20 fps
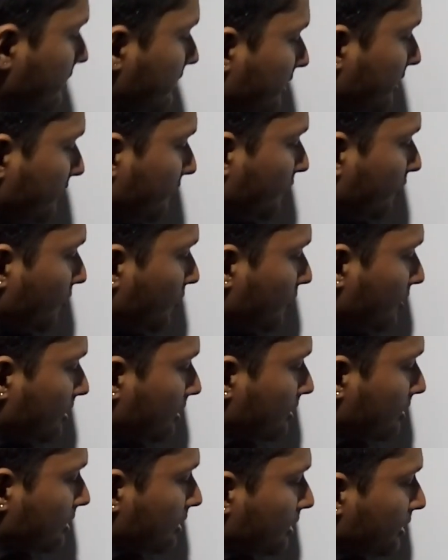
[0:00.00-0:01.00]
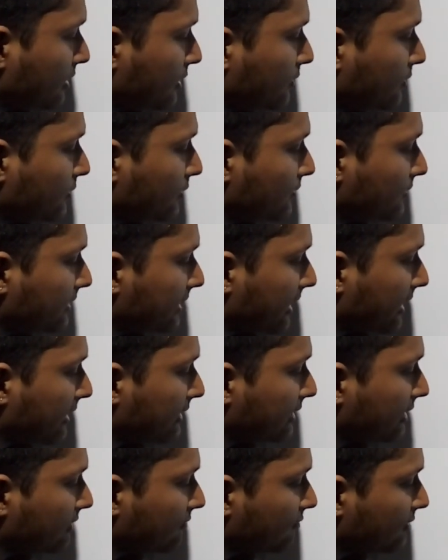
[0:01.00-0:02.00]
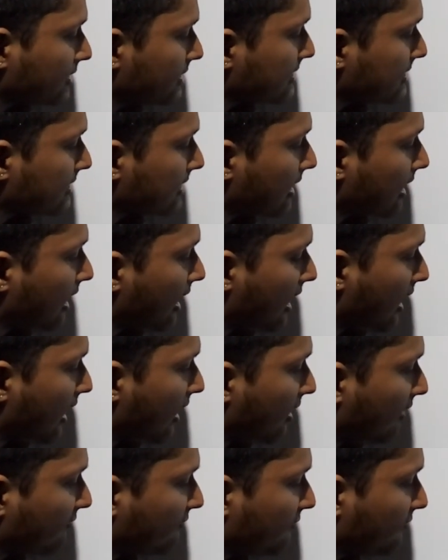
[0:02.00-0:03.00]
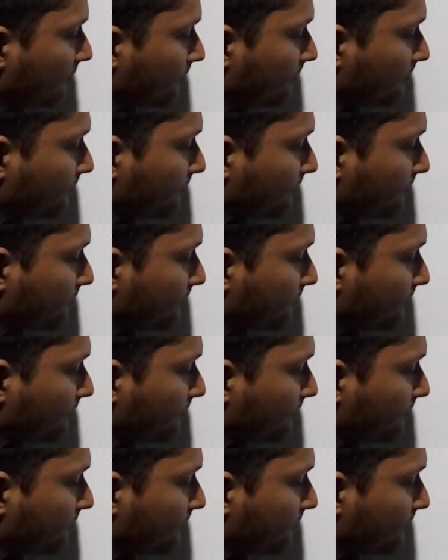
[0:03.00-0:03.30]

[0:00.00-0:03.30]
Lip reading: Therefore, 2 tan inverse half